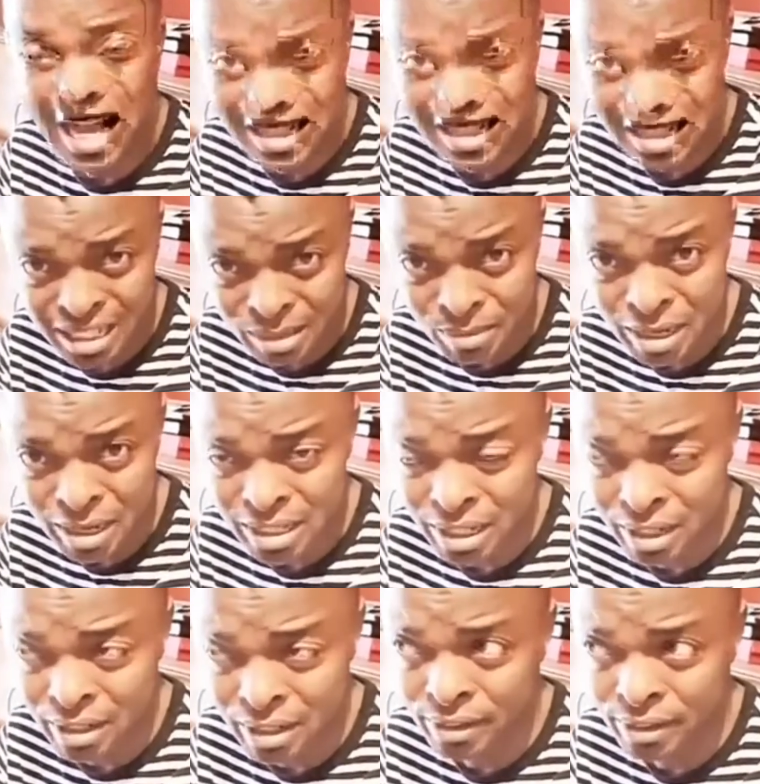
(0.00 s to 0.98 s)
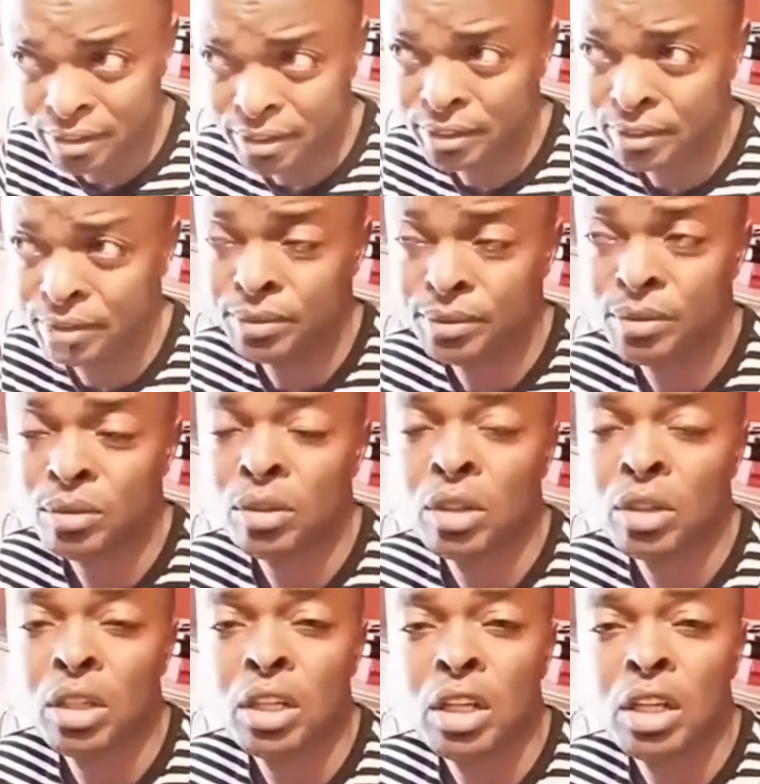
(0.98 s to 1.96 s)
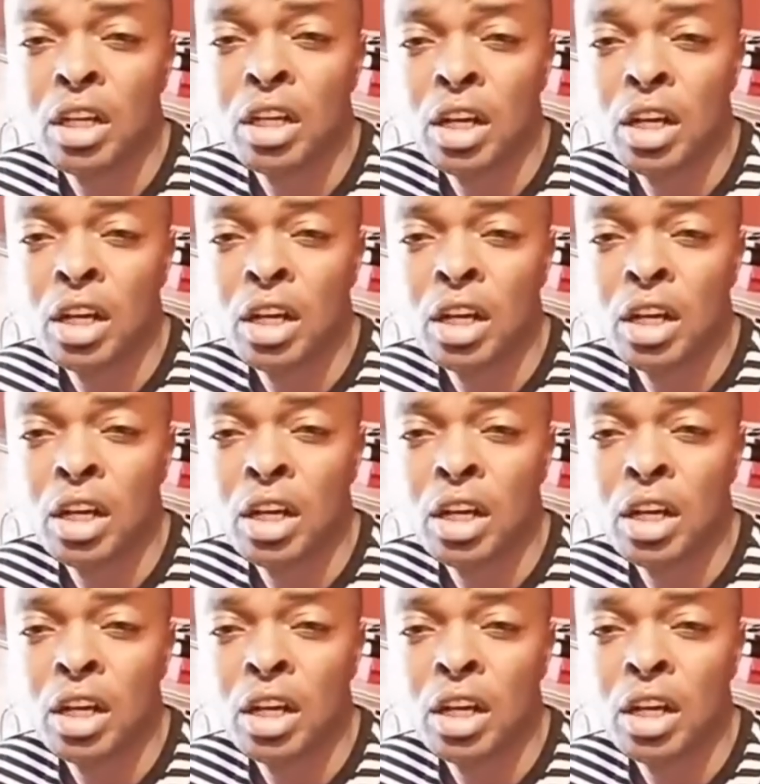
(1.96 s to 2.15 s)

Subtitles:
Then I am asked myself,